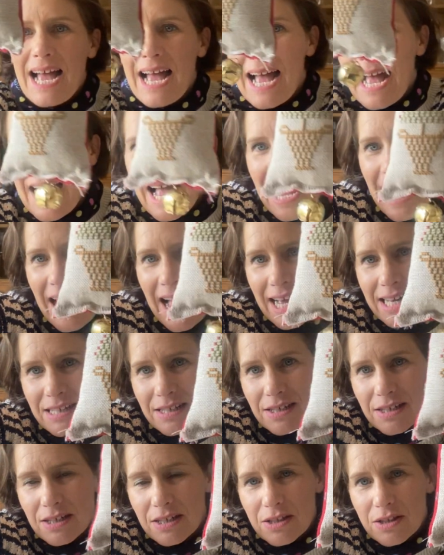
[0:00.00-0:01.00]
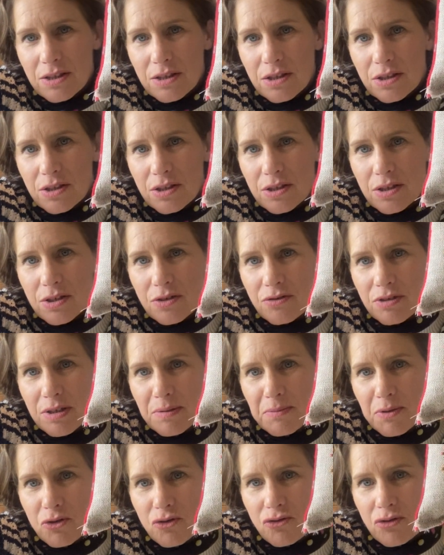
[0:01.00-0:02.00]
And the
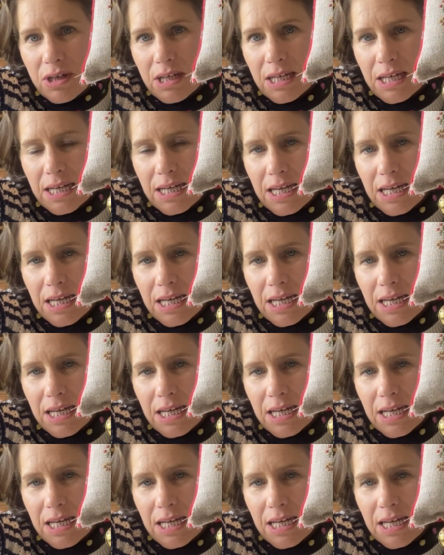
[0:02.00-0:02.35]
Christmas tree.